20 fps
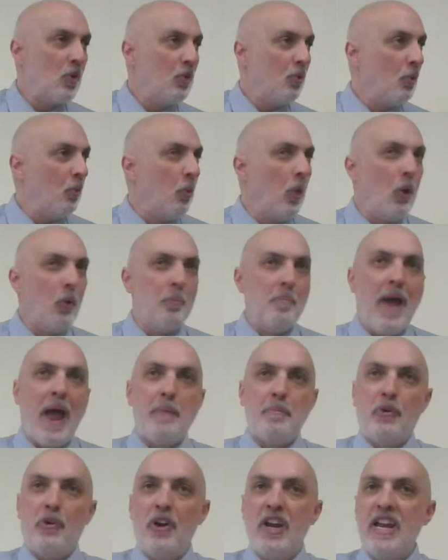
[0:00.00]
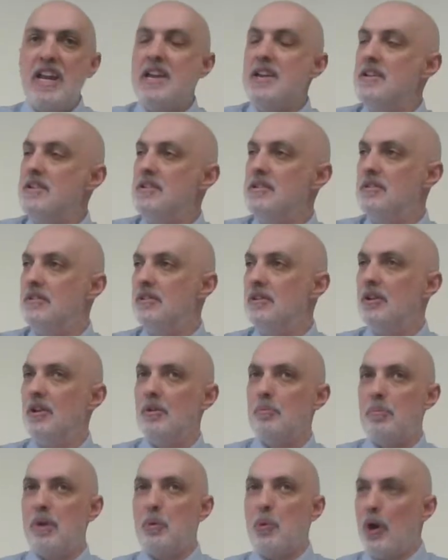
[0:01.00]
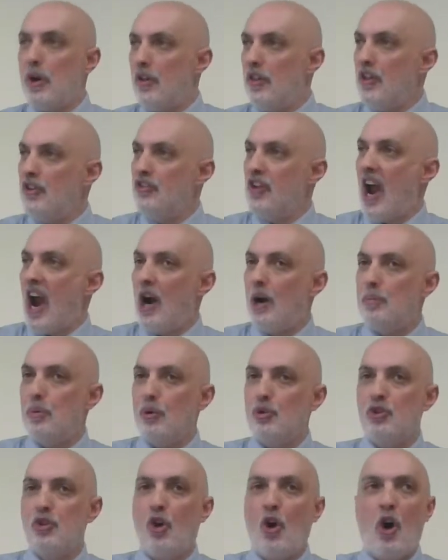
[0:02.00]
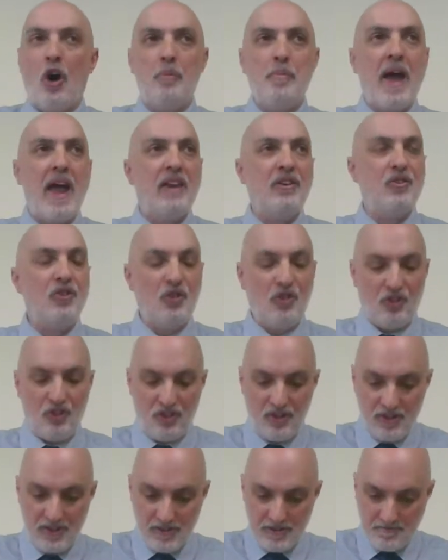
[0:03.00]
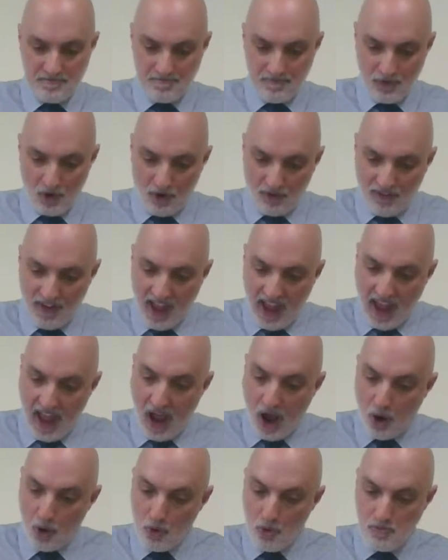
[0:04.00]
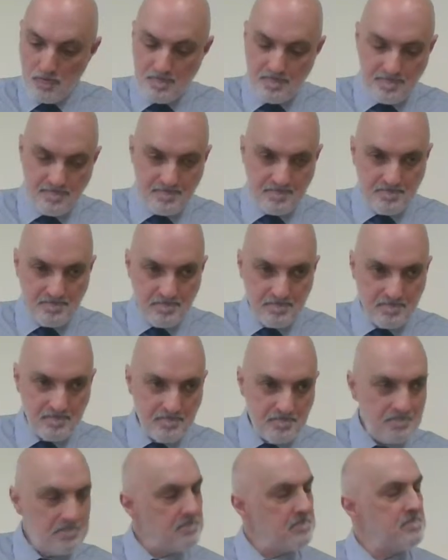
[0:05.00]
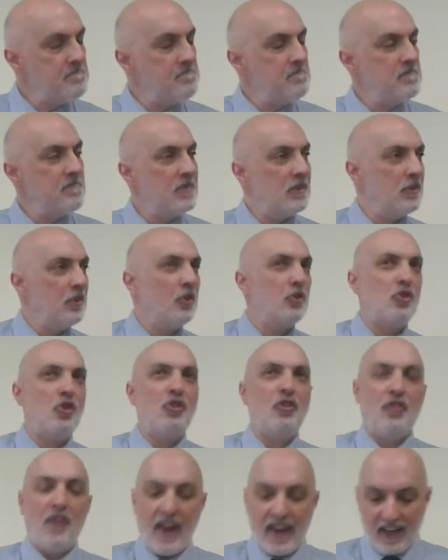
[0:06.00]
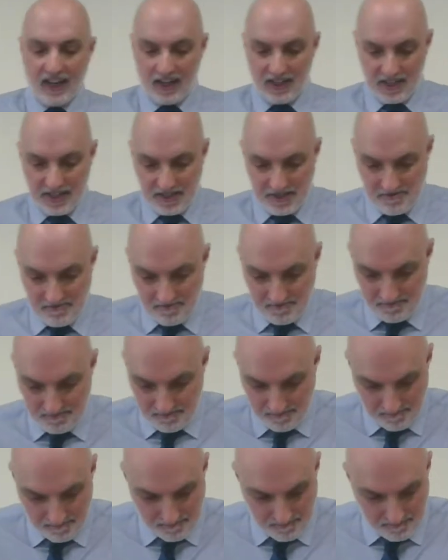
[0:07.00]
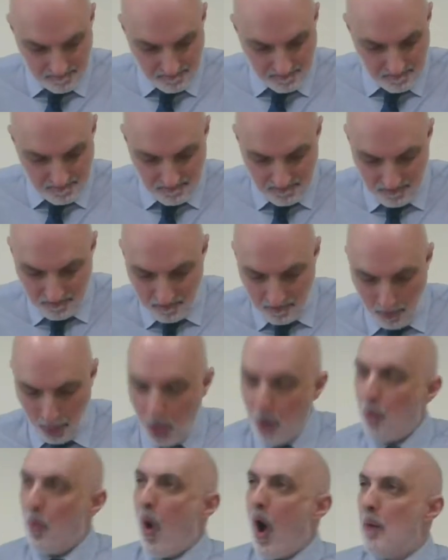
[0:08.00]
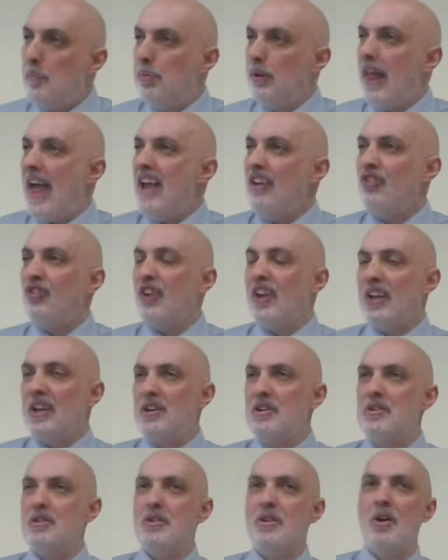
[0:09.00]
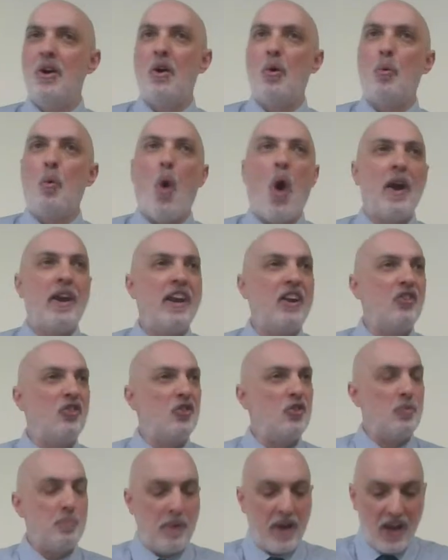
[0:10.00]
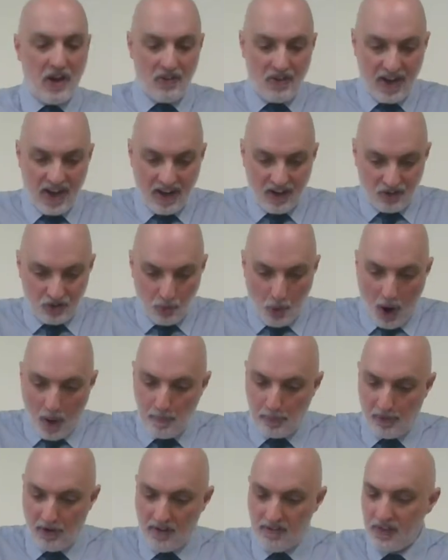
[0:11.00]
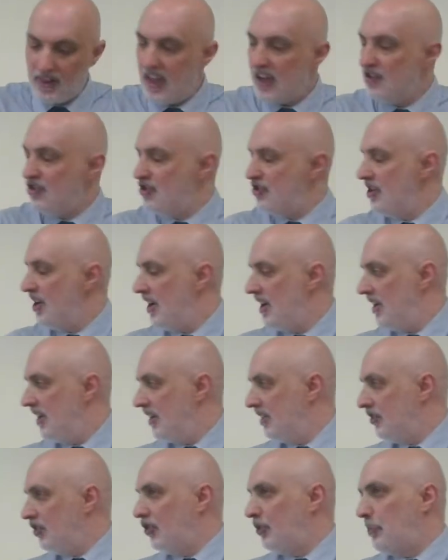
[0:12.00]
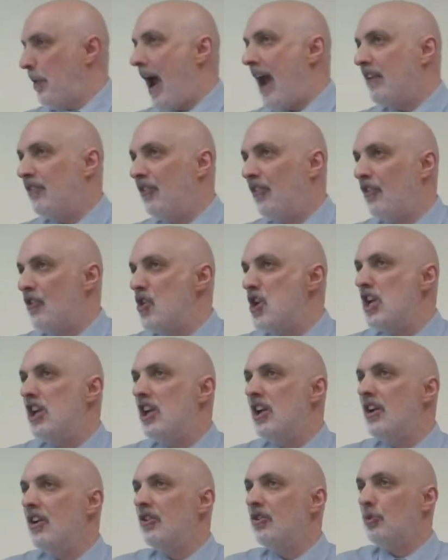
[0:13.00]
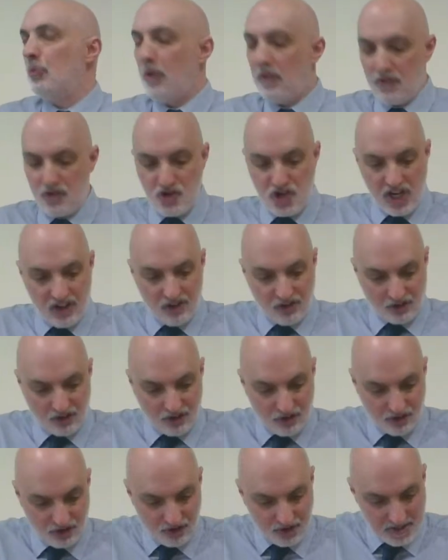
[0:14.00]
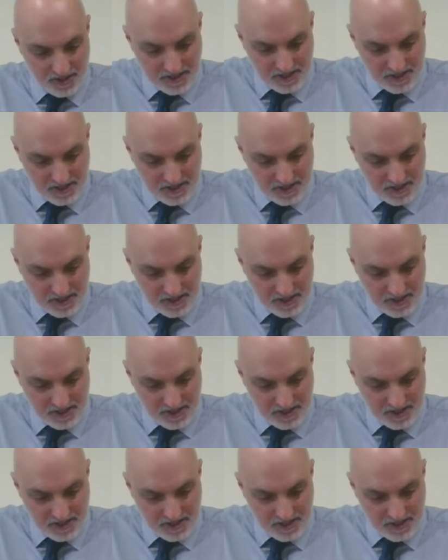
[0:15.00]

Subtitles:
Will memory be one of the terrible torments of hell? Just think. What a blessing. What an experience. What a privilege to spend 3 years with Jesus.